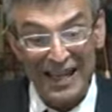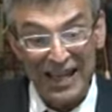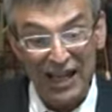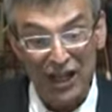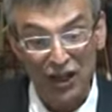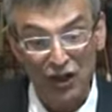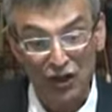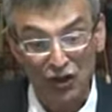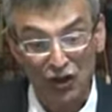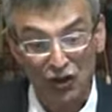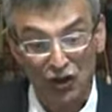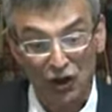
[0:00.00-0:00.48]
an
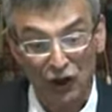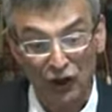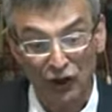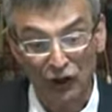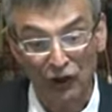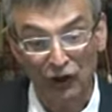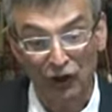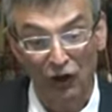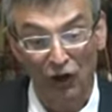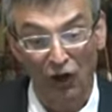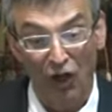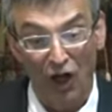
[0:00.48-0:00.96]

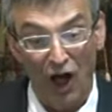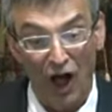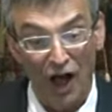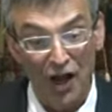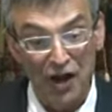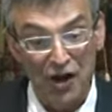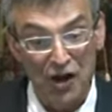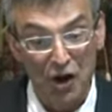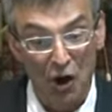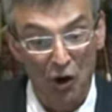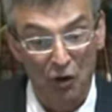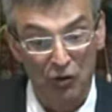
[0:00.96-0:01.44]
internal
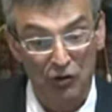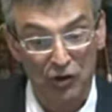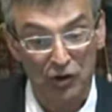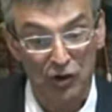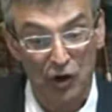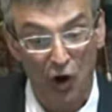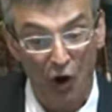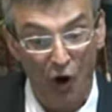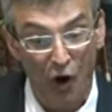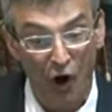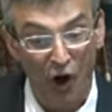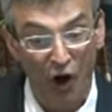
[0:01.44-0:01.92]

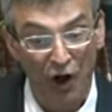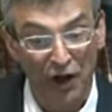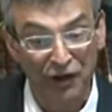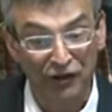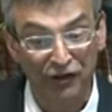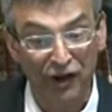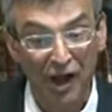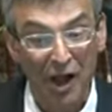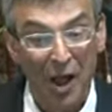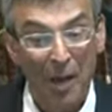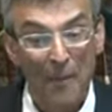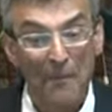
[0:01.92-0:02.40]
unknown
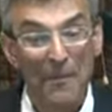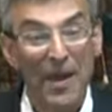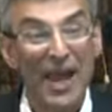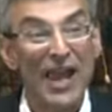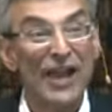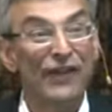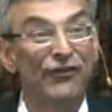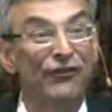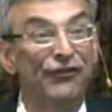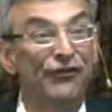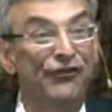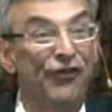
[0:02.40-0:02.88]
cause
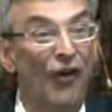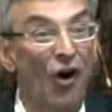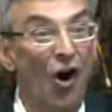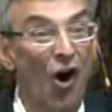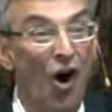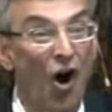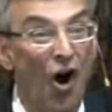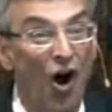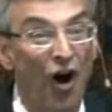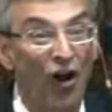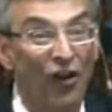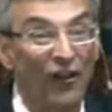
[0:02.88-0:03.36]
may
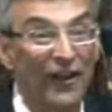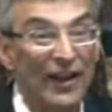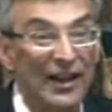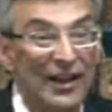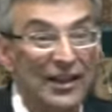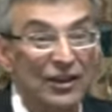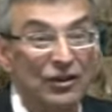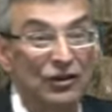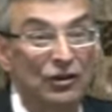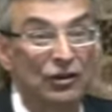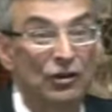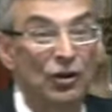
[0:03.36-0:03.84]
fall
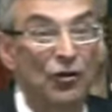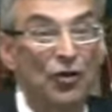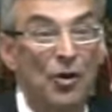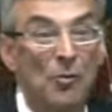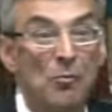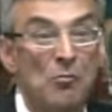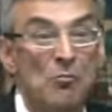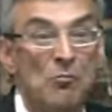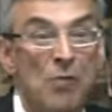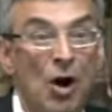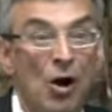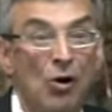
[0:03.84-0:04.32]
into
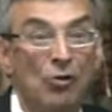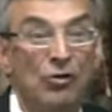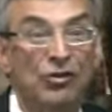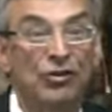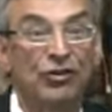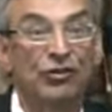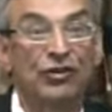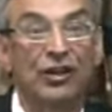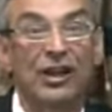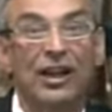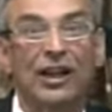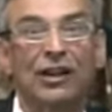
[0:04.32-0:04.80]
the
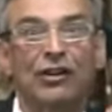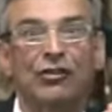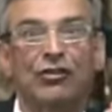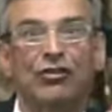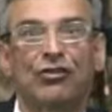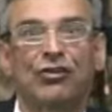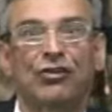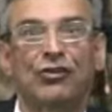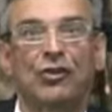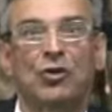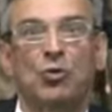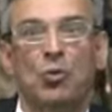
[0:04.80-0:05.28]
most
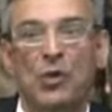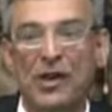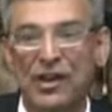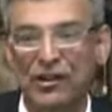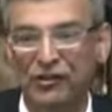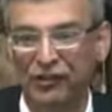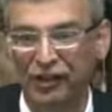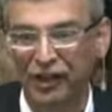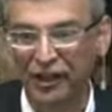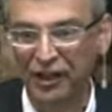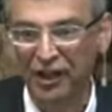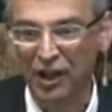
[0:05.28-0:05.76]

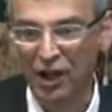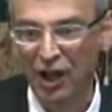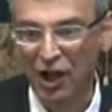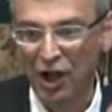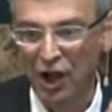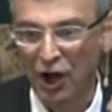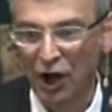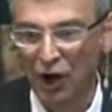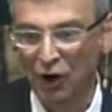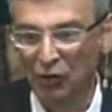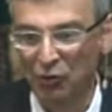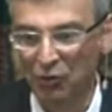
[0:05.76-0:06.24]
exquisite
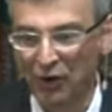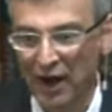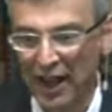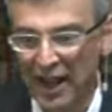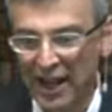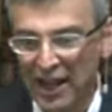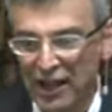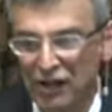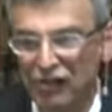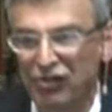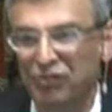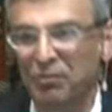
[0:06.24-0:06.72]

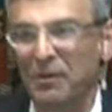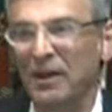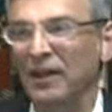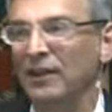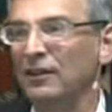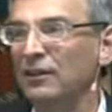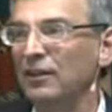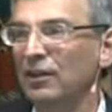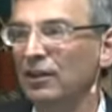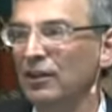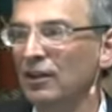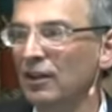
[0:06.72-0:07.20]

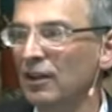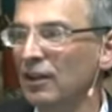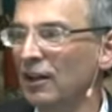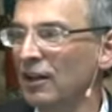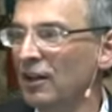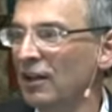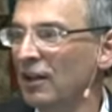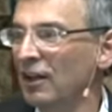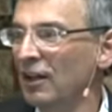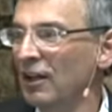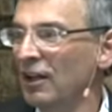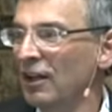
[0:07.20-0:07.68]
arrangement.
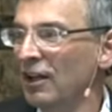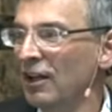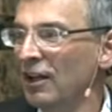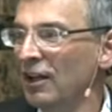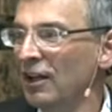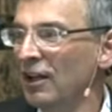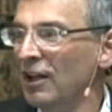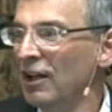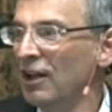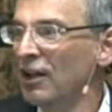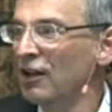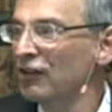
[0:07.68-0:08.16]

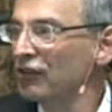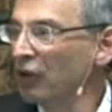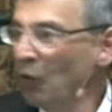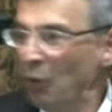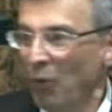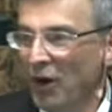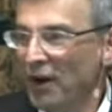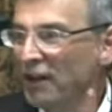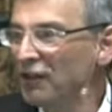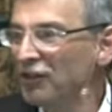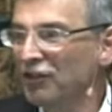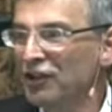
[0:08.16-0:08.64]

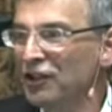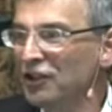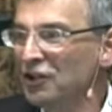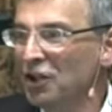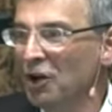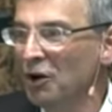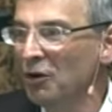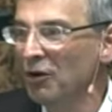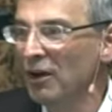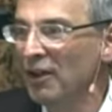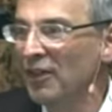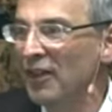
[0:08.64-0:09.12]
So what is he
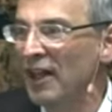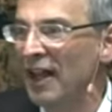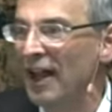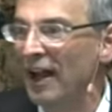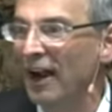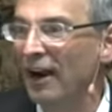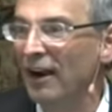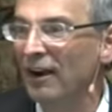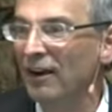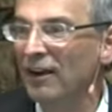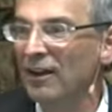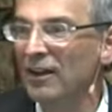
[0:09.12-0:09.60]
doing
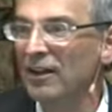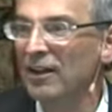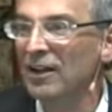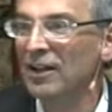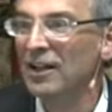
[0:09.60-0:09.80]
there?